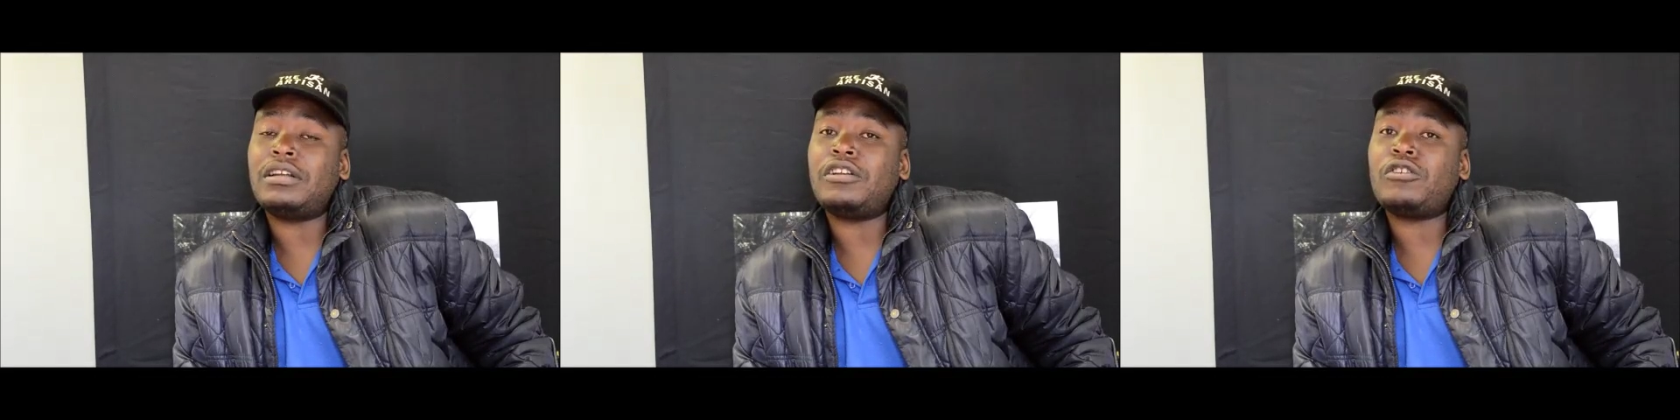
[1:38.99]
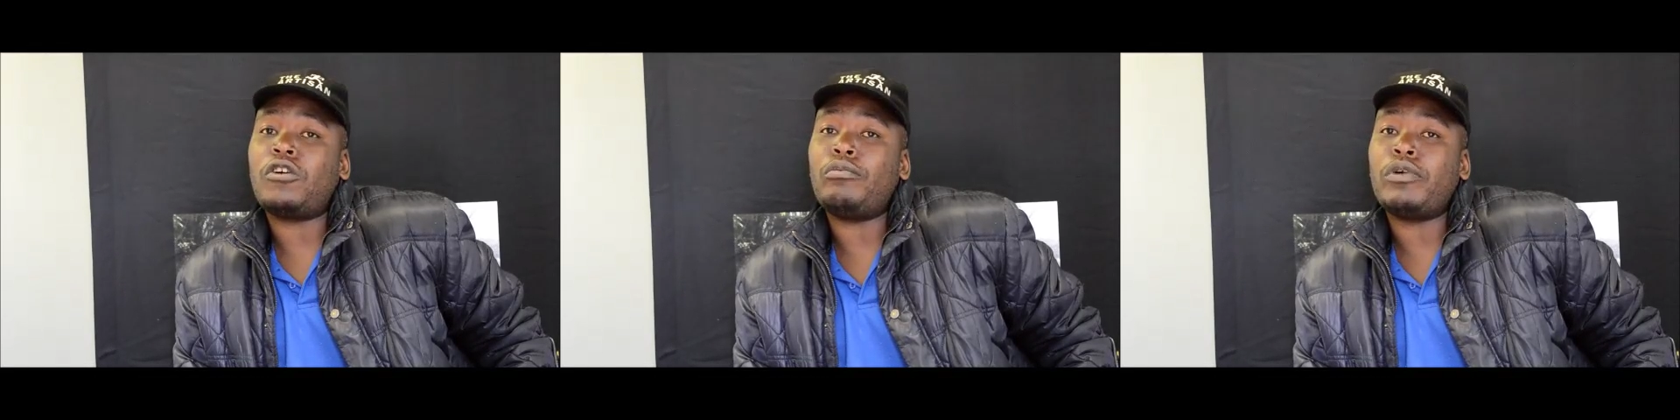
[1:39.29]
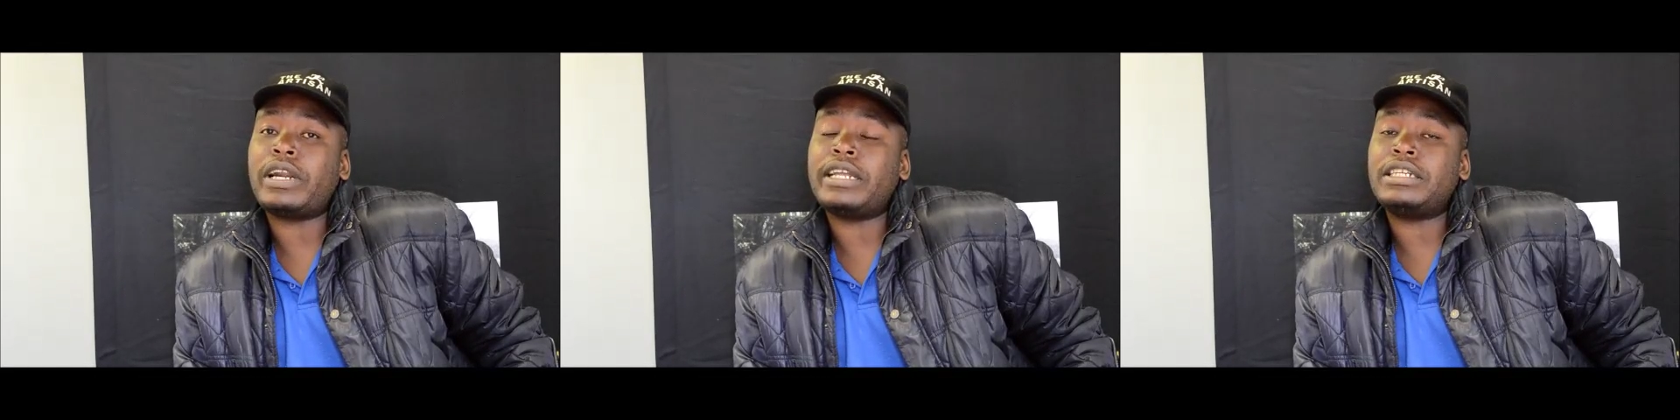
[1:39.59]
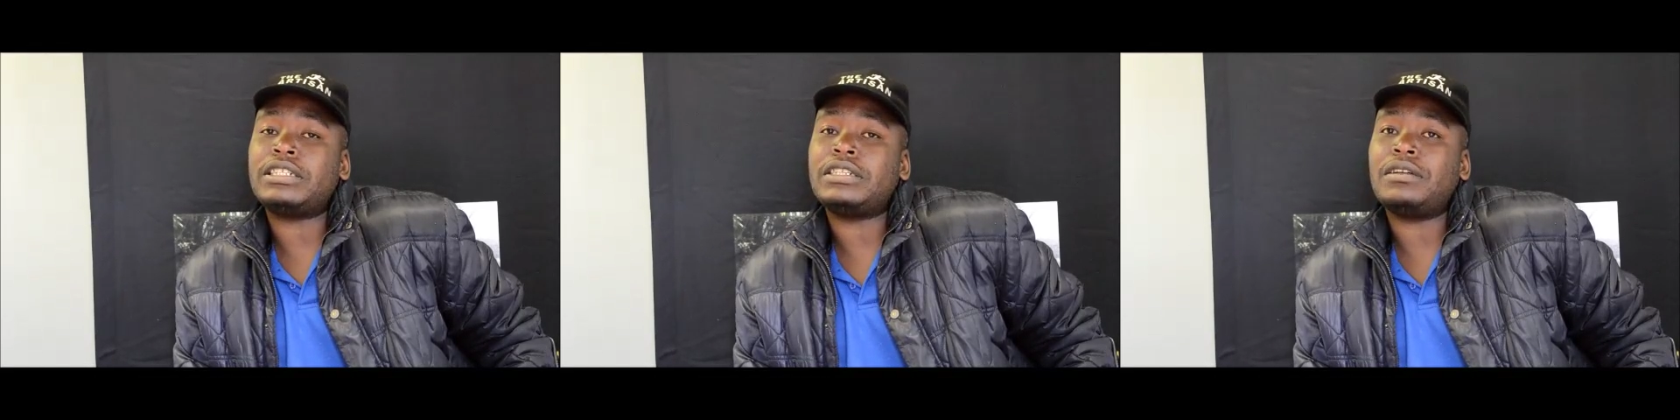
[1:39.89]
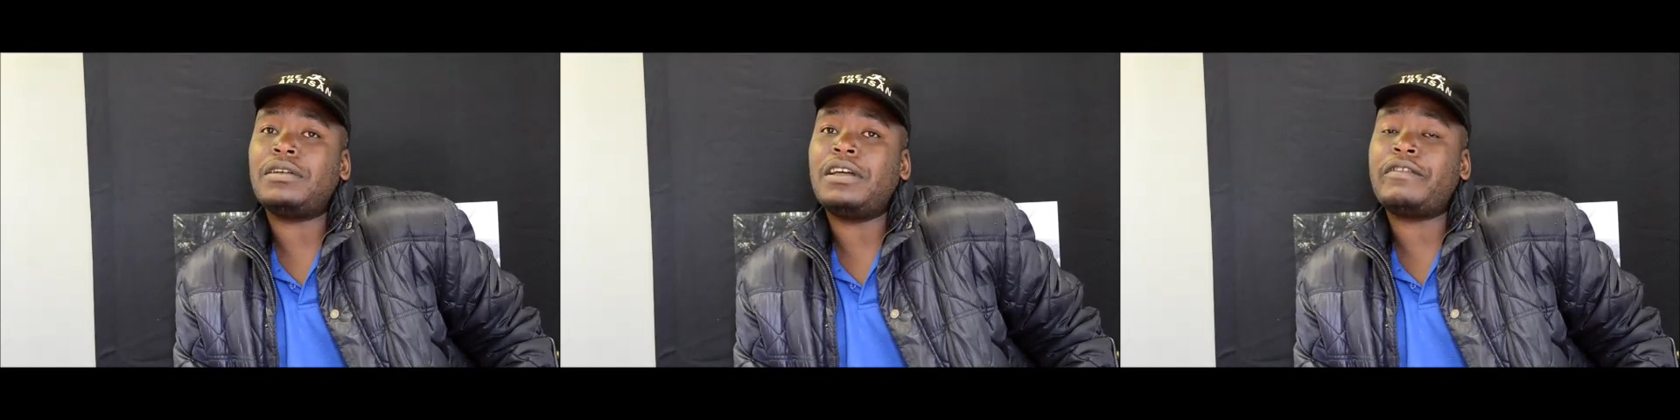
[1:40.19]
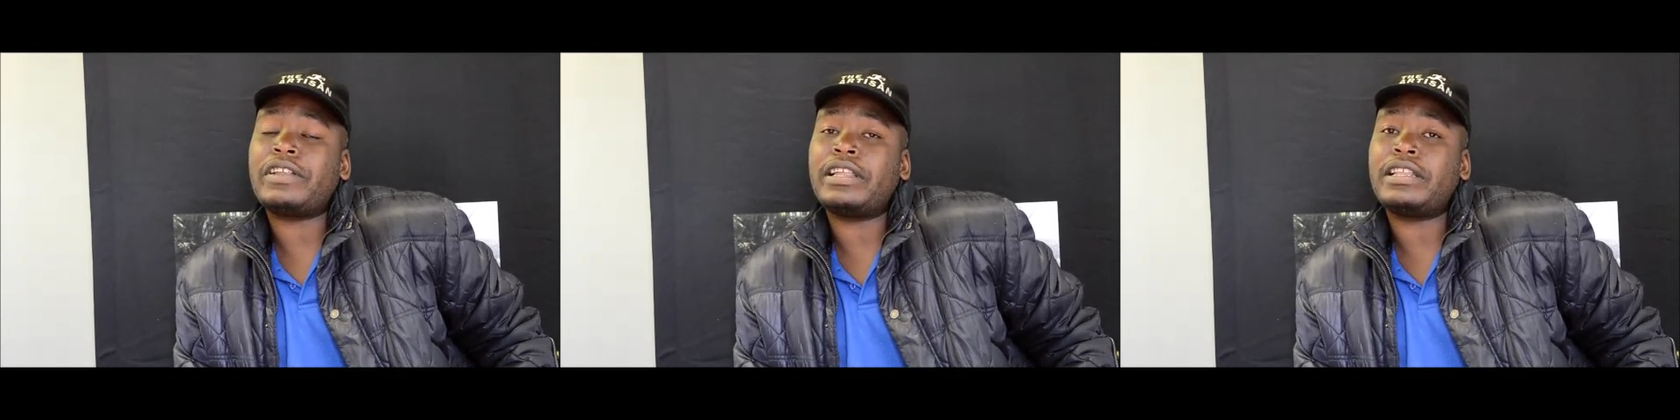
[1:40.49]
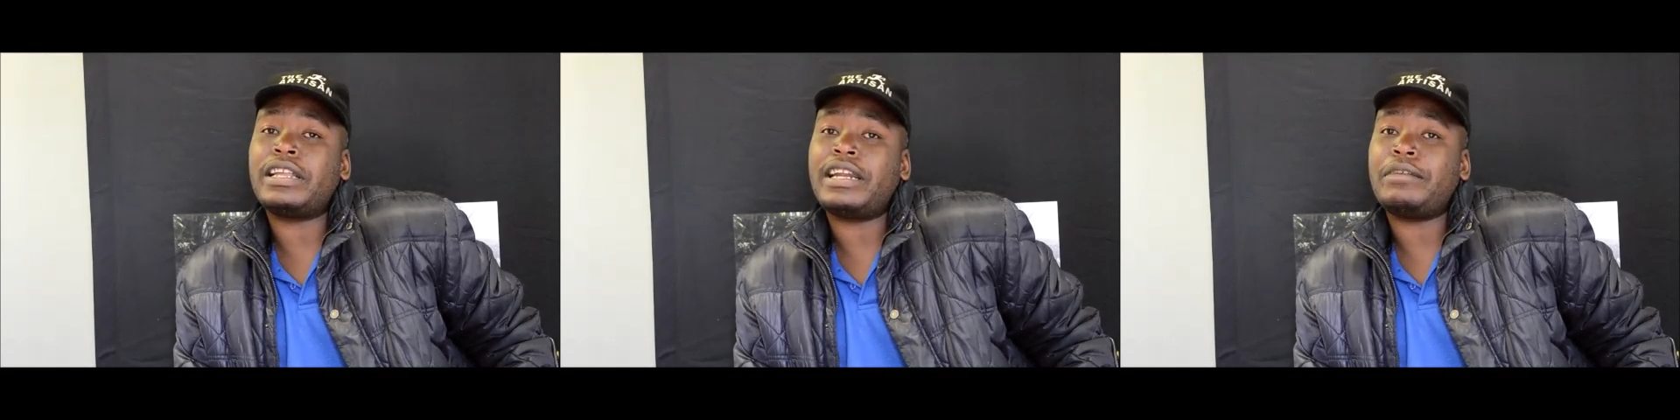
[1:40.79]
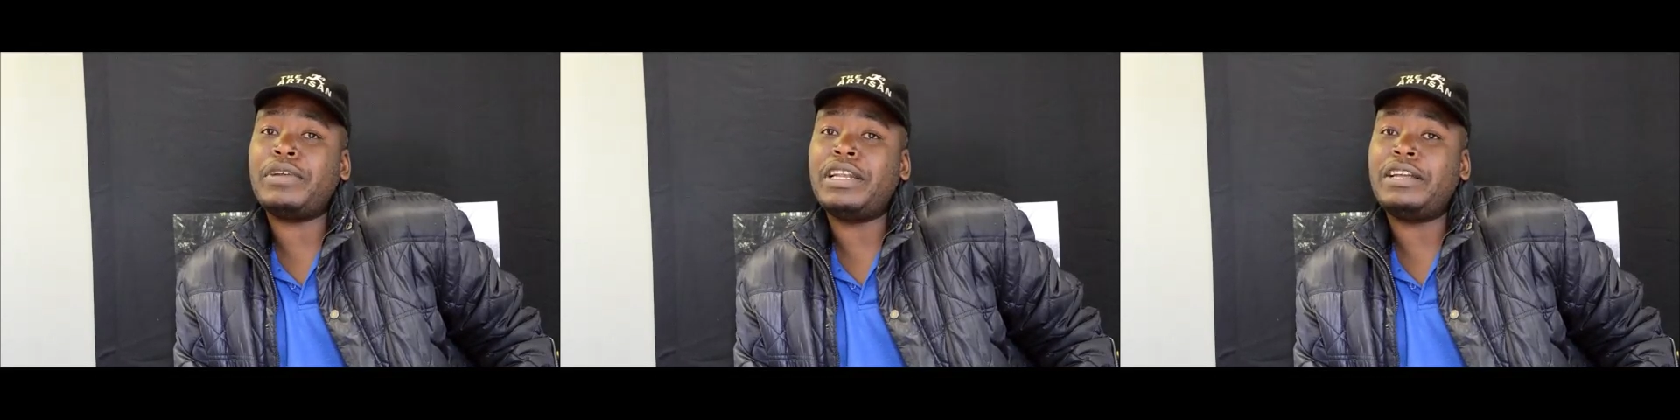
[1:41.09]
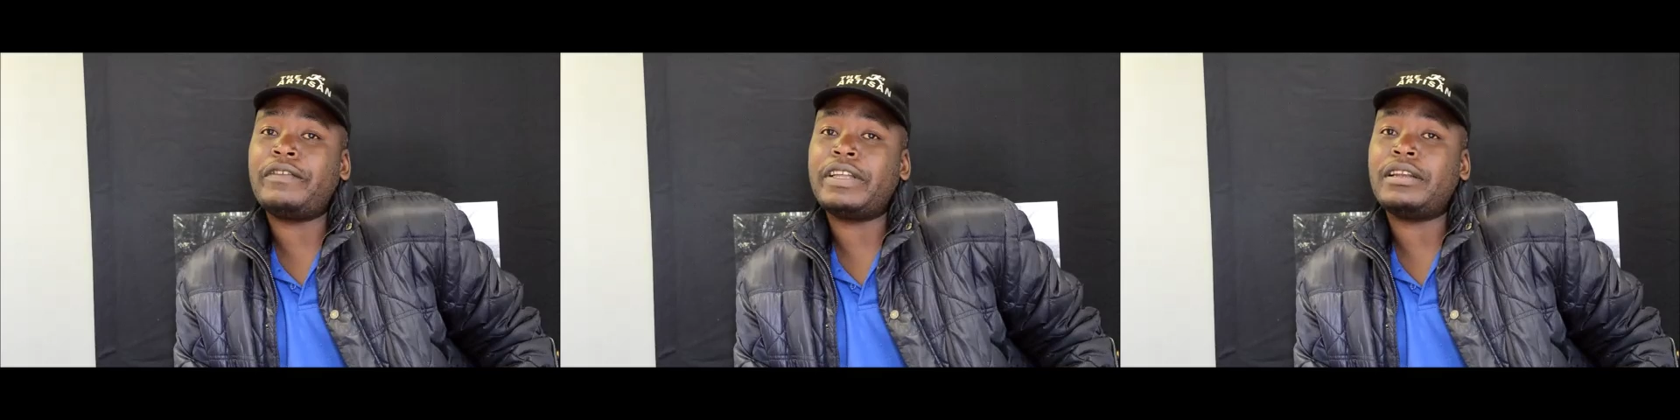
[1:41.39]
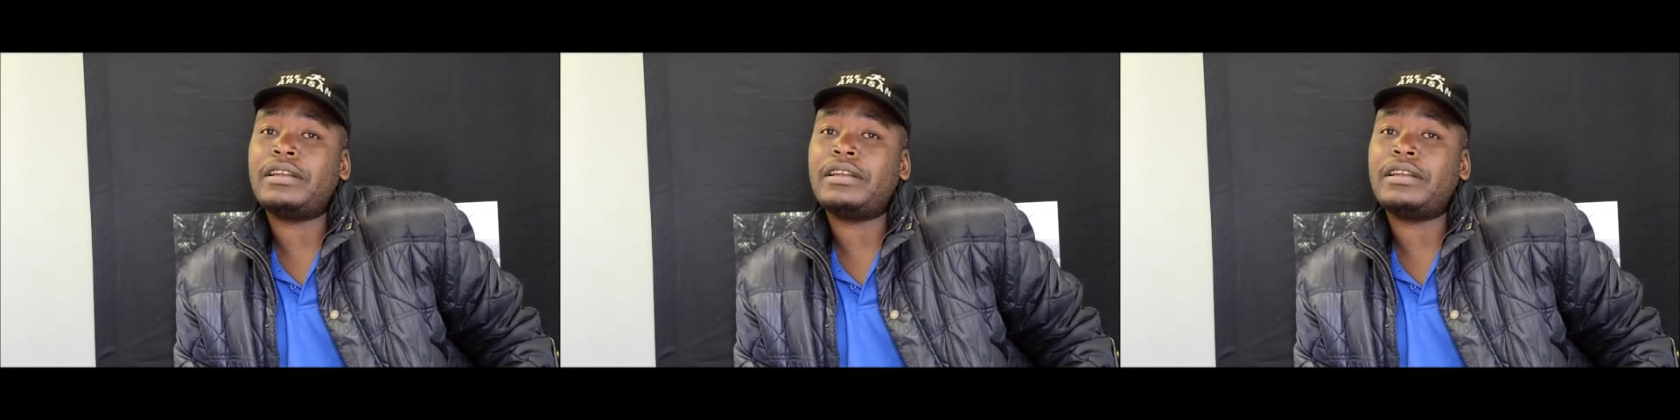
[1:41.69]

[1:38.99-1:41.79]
incorporates everything that I believe in,